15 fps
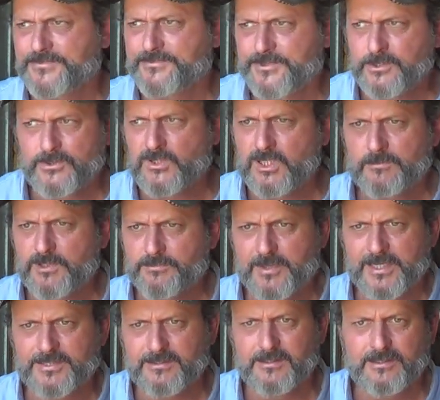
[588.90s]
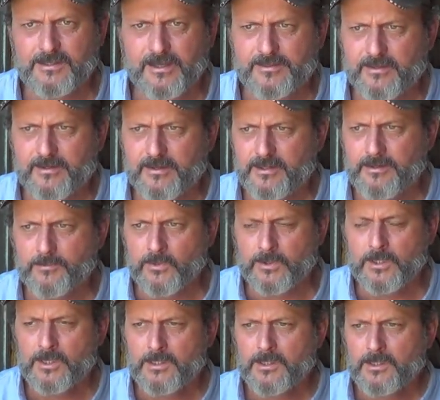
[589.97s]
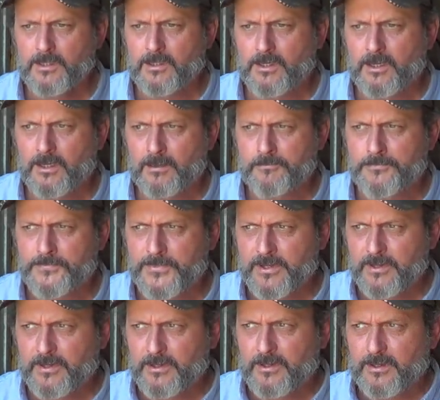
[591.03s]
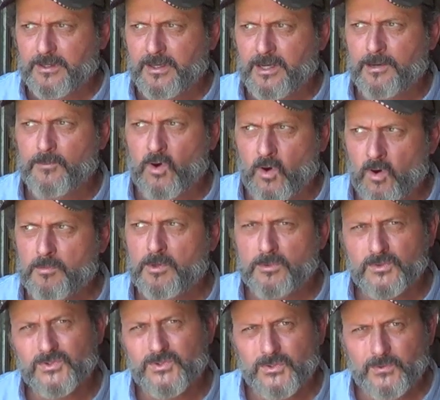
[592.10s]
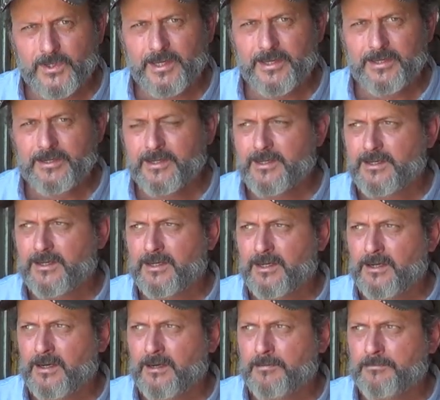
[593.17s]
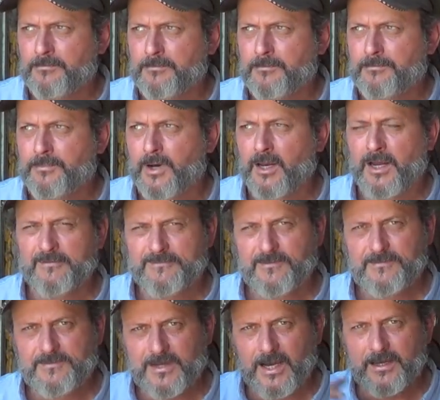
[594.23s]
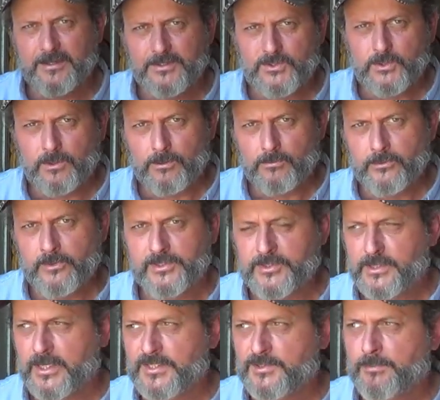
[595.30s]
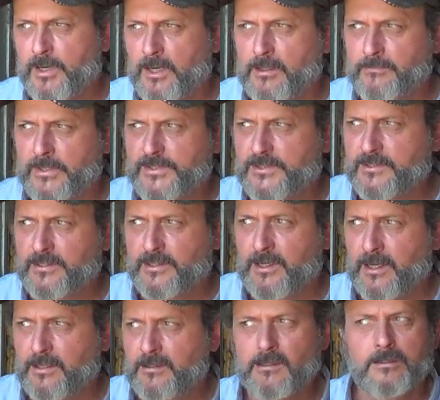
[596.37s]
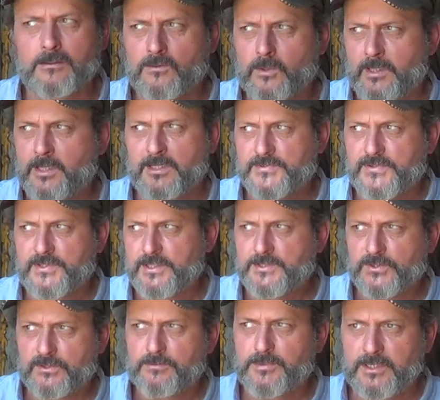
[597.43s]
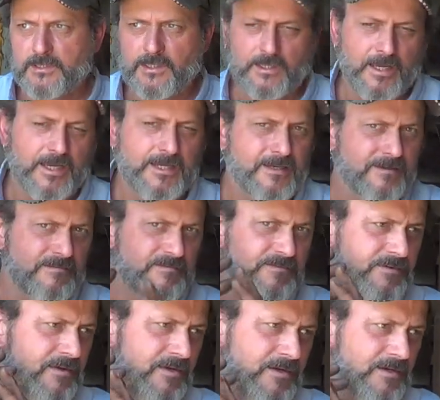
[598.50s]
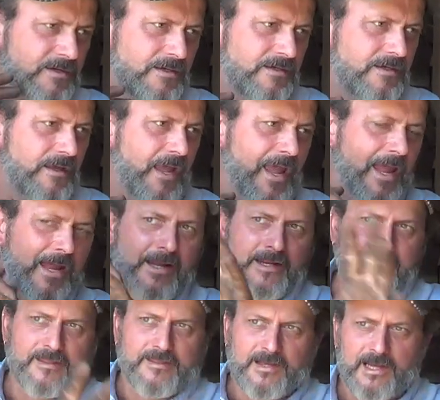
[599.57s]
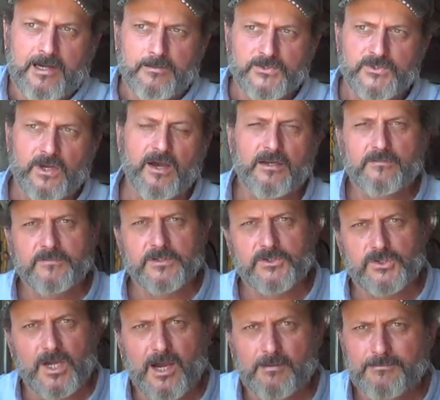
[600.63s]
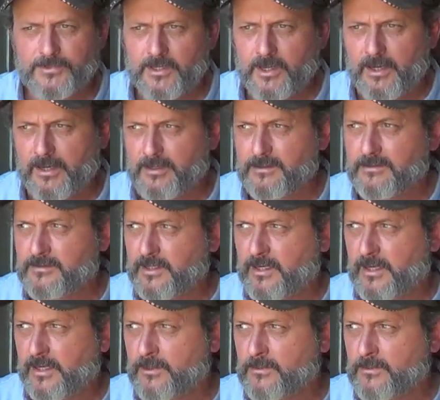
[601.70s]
YouTube is basically nothing anymore. And I'm almost doing it, but I've gotten into a really tight spot recently, and I, you know, quite honestly, this could be the end of anything outside of the shop that I